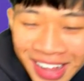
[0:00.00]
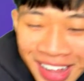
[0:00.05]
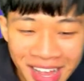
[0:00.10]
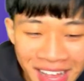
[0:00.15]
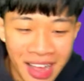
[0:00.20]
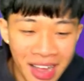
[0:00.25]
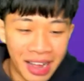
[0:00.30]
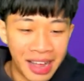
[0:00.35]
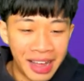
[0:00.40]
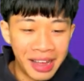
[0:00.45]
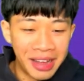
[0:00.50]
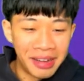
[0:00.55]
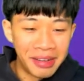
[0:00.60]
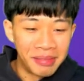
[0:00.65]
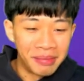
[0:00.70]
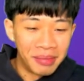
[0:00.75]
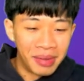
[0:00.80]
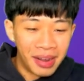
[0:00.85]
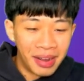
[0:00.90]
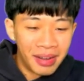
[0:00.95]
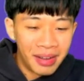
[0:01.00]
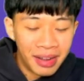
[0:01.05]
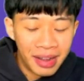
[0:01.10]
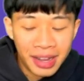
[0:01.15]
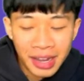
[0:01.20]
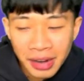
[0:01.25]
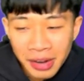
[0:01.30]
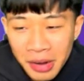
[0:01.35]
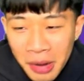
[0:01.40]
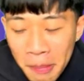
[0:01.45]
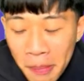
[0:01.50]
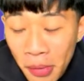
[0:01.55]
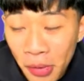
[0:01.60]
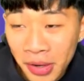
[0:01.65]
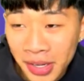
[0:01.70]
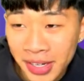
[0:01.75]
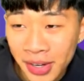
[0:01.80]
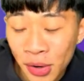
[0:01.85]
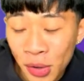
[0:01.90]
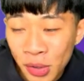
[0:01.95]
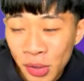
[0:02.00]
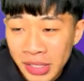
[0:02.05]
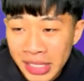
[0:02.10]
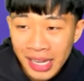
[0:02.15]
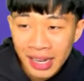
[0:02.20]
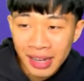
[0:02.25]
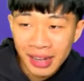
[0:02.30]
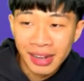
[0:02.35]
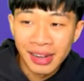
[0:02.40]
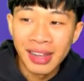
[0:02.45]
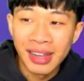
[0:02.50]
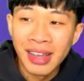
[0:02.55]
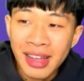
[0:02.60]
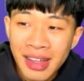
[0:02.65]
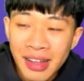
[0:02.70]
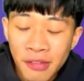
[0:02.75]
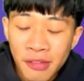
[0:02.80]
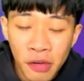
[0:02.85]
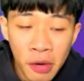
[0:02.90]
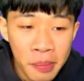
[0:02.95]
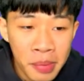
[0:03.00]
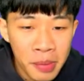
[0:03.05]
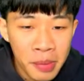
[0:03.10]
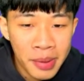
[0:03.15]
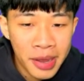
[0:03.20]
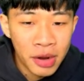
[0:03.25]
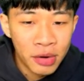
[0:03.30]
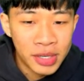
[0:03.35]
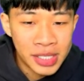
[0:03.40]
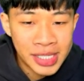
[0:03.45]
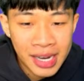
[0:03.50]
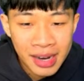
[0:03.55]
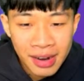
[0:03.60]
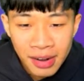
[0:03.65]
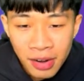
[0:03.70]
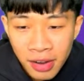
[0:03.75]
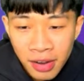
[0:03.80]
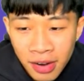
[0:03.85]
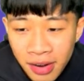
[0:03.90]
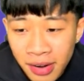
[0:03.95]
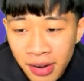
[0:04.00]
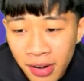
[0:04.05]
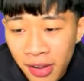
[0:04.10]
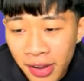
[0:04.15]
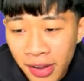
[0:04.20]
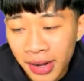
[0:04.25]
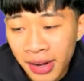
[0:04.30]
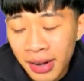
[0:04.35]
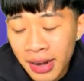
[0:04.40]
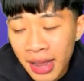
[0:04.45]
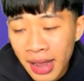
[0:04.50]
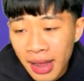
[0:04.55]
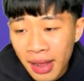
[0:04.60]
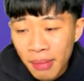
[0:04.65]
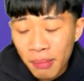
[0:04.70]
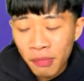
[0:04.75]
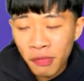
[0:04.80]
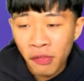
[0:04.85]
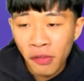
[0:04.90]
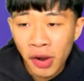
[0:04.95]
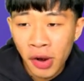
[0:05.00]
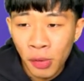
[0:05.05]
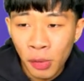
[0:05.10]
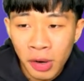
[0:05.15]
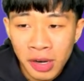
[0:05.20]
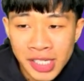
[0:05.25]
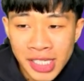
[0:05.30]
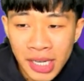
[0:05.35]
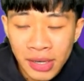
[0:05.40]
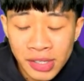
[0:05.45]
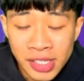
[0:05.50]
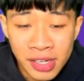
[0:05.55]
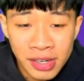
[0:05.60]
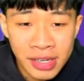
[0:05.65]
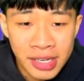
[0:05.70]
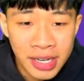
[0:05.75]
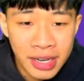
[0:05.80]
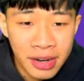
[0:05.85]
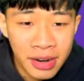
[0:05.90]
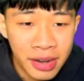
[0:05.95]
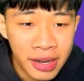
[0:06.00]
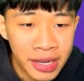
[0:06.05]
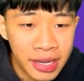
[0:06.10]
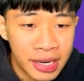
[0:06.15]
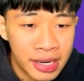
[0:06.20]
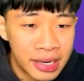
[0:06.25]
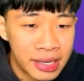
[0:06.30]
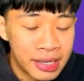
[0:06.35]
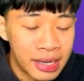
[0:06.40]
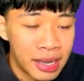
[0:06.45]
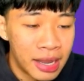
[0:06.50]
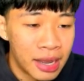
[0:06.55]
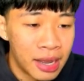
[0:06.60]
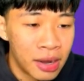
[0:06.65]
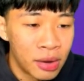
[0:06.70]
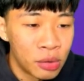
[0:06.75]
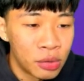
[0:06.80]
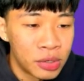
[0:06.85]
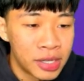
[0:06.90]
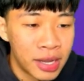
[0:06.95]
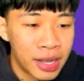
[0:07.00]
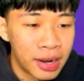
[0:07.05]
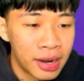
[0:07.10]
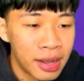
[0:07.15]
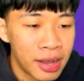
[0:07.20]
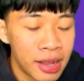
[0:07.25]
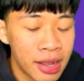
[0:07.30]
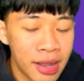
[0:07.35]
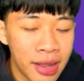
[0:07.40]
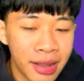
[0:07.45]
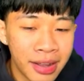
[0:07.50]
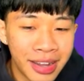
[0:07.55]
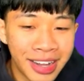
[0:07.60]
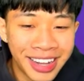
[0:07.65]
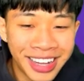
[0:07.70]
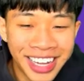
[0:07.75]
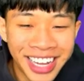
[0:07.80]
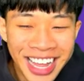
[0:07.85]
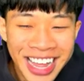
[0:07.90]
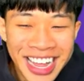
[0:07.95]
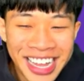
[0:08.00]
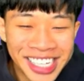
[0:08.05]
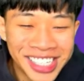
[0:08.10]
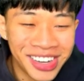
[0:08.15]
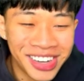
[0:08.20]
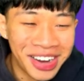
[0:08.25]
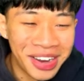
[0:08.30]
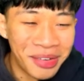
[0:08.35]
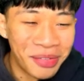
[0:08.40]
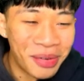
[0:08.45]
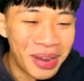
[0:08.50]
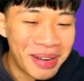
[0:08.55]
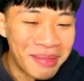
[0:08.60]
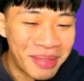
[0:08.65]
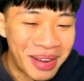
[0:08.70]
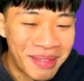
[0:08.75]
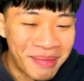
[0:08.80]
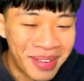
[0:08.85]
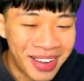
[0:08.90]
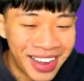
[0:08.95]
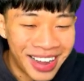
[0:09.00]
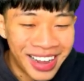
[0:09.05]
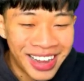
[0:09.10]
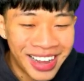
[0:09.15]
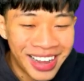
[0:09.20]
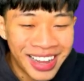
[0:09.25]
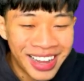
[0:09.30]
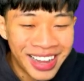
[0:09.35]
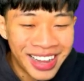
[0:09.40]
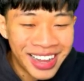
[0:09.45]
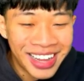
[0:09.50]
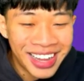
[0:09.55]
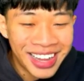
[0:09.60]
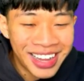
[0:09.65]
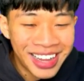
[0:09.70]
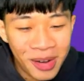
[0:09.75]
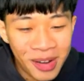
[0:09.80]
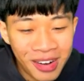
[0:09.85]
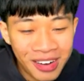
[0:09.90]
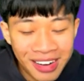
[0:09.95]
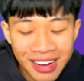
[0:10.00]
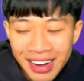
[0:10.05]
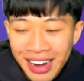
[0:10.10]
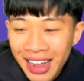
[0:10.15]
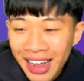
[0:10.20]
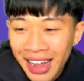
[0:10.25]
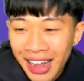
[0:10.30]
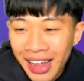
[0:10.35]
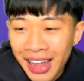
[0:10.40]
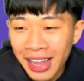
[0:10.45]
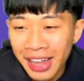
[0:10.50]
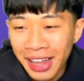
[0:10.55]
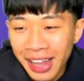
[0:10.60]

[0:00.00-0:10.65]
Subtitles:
I'm going to book the hotel for Bilbao to start lighting fireworks outside the United hotel so I can win my bet. But other than that,